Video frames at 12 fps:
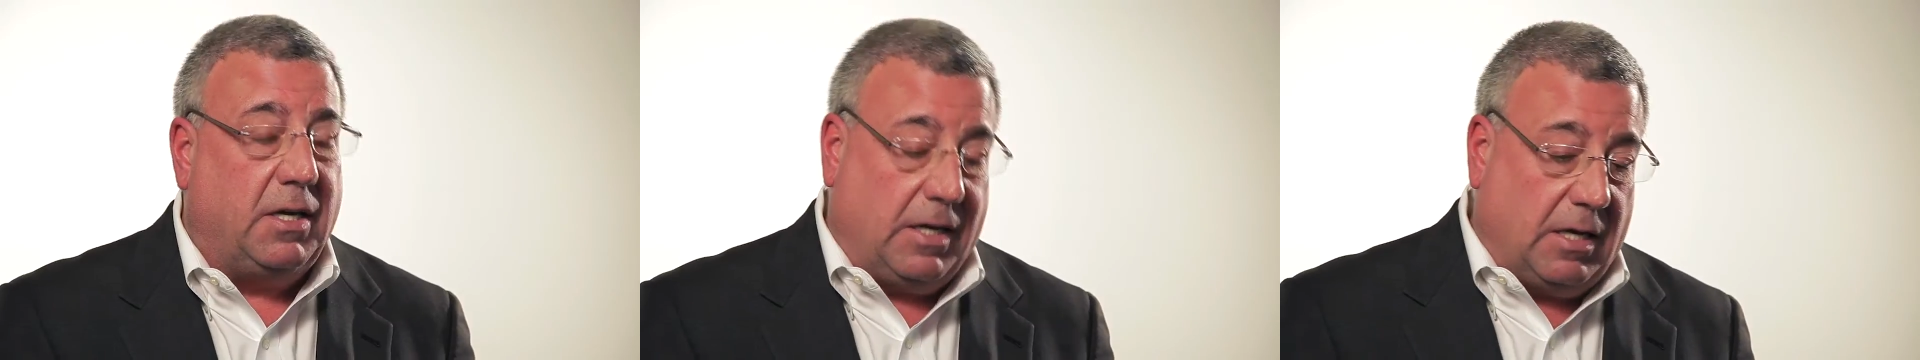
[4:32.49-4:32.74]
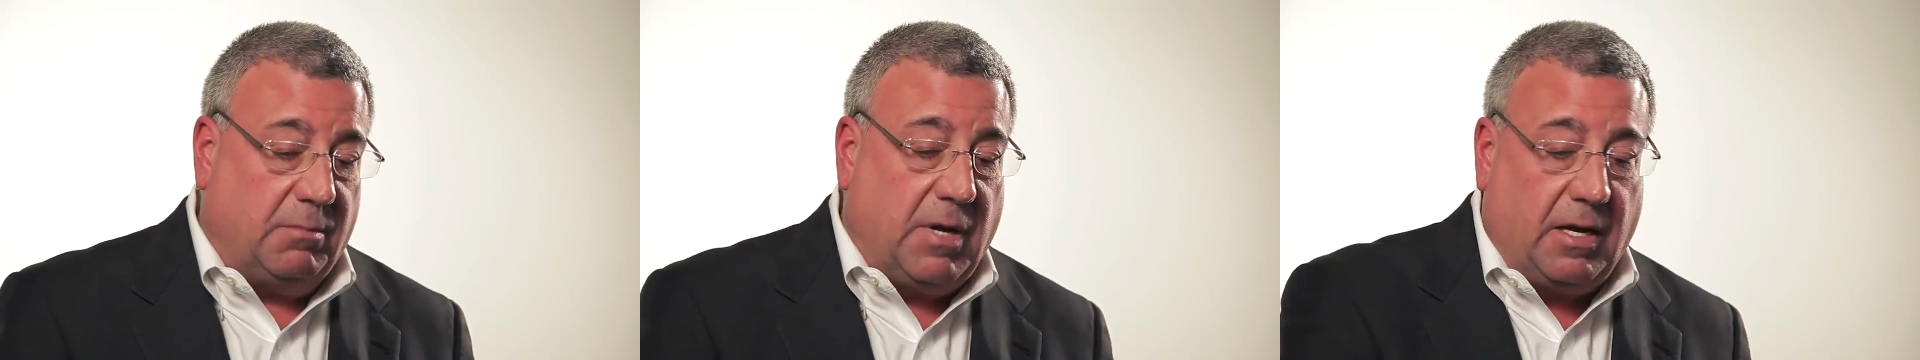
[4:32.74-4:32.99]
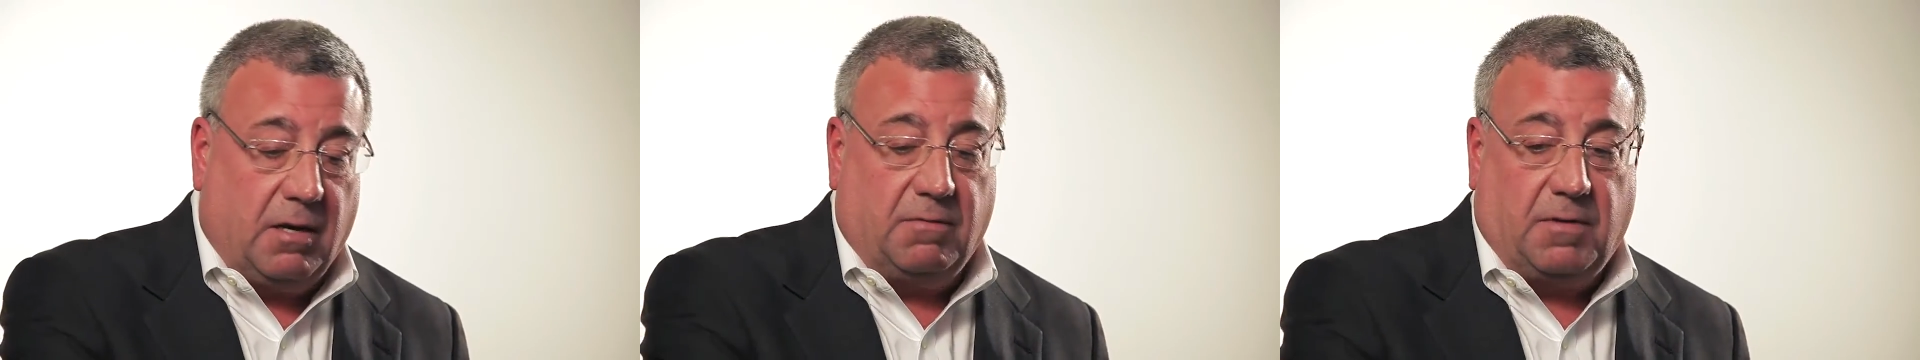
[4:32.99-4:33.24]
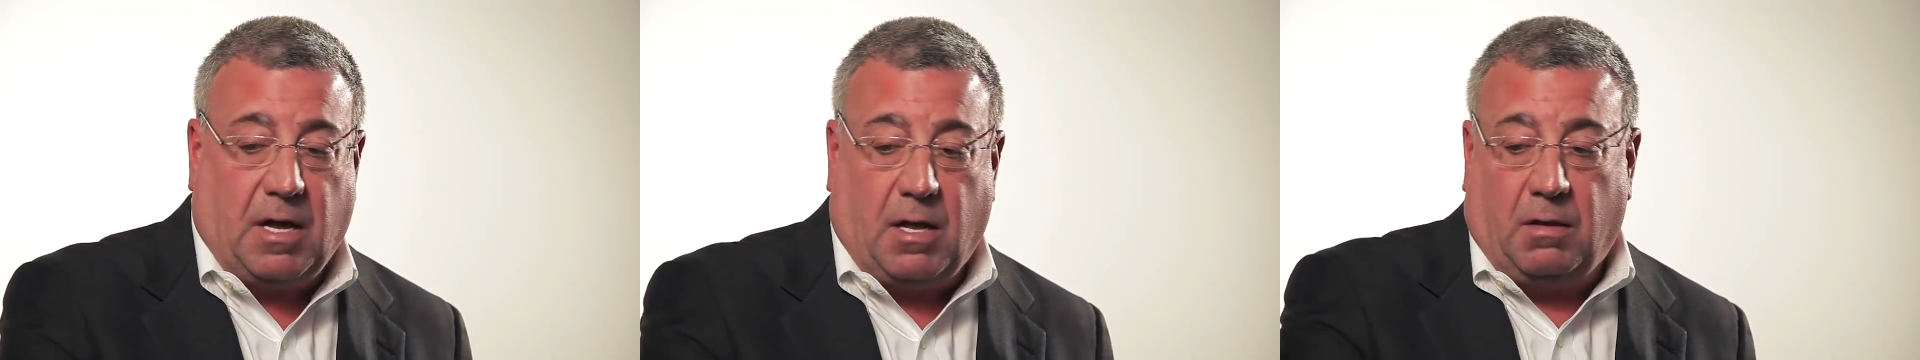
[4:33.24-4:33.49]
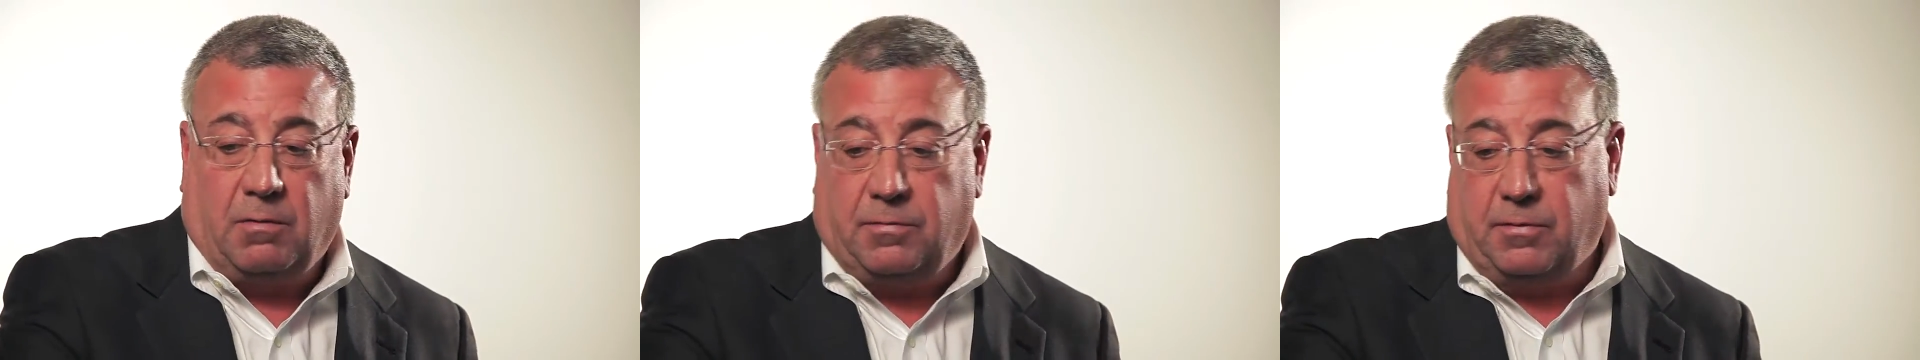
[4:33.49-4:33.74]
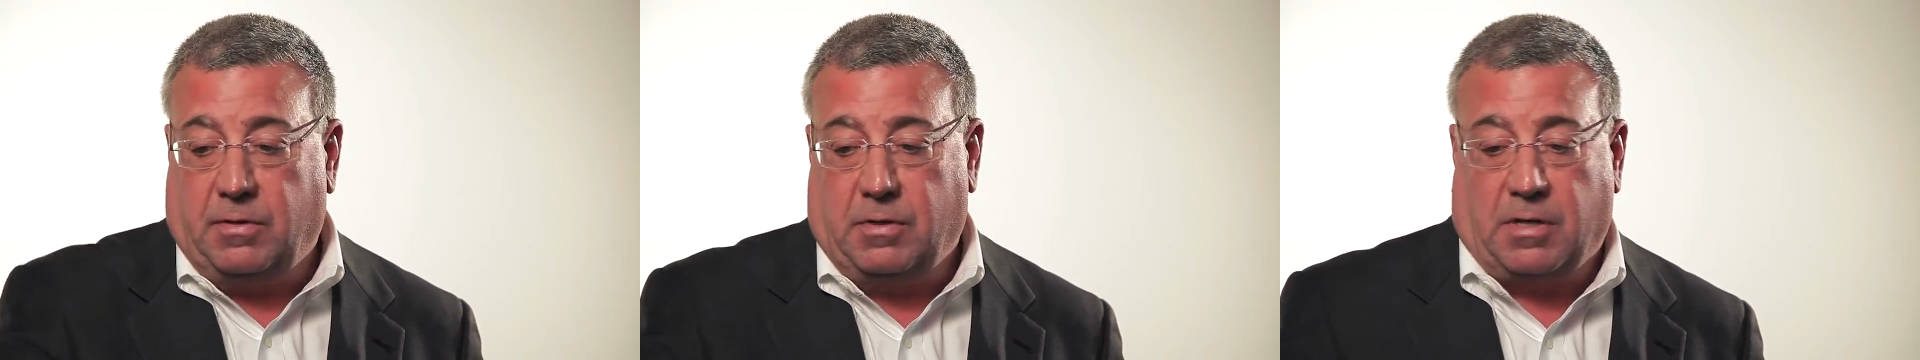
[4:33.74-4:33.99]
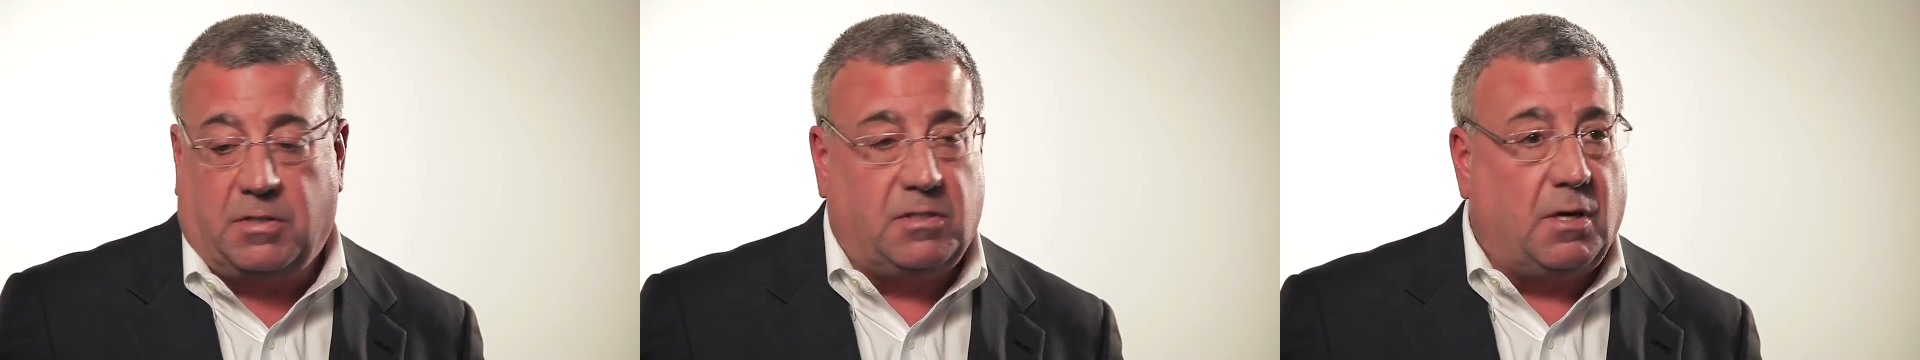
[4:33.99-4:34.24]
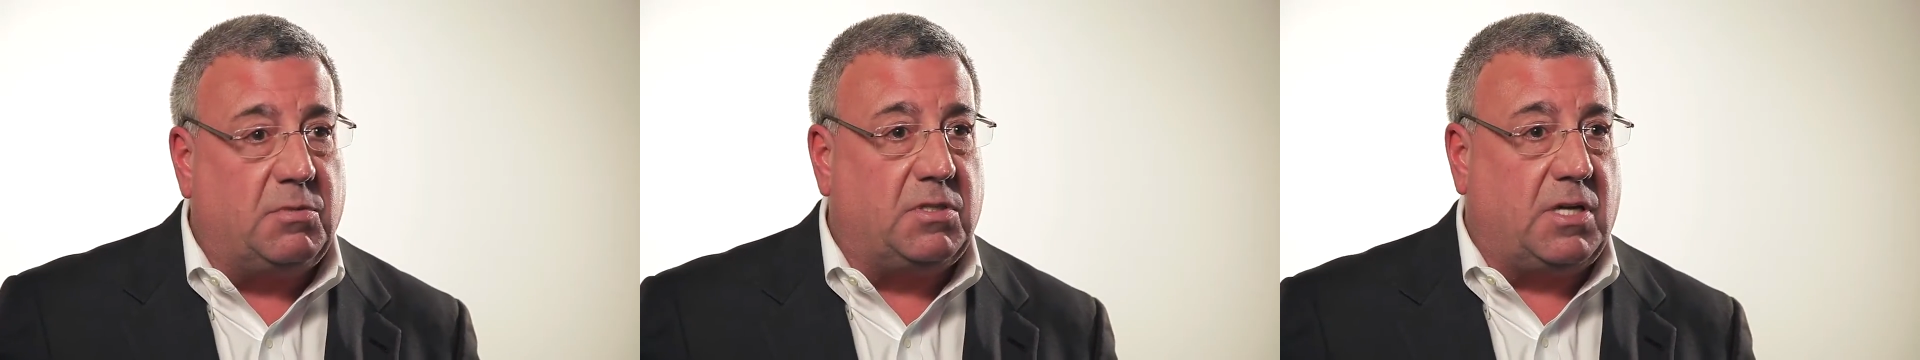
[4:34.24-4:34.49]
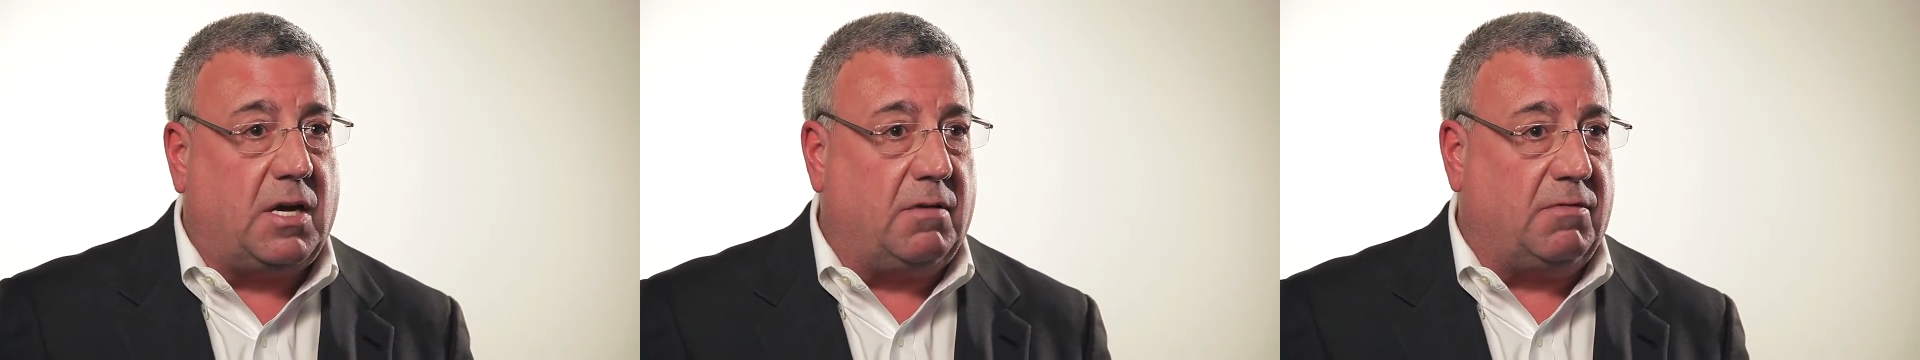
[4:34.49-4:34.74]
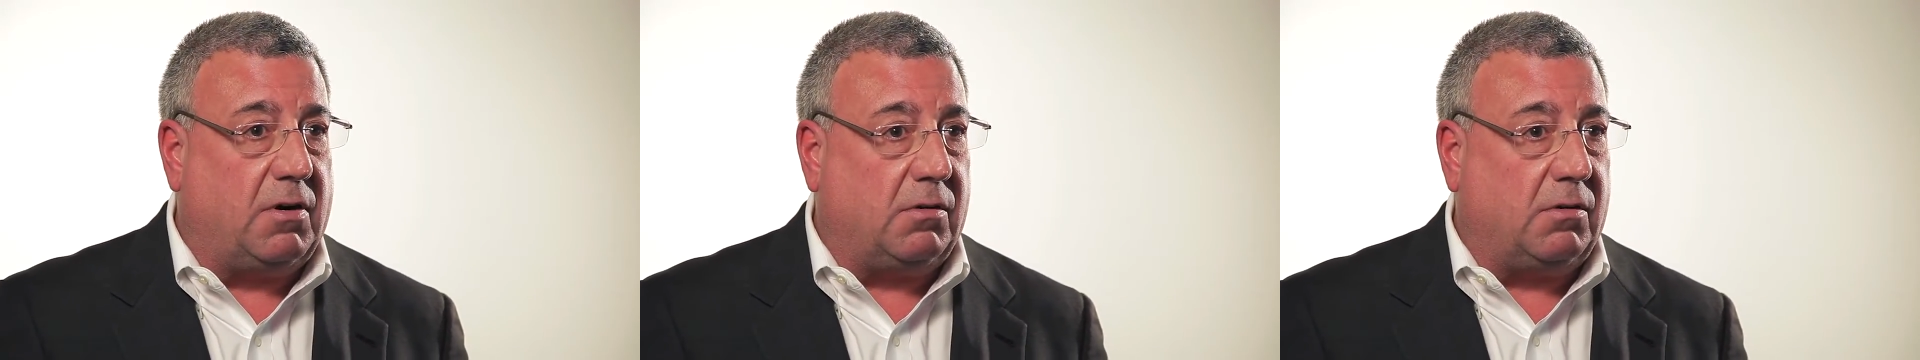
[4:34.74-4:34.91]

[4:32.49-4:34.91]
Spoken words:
it may involve a subset of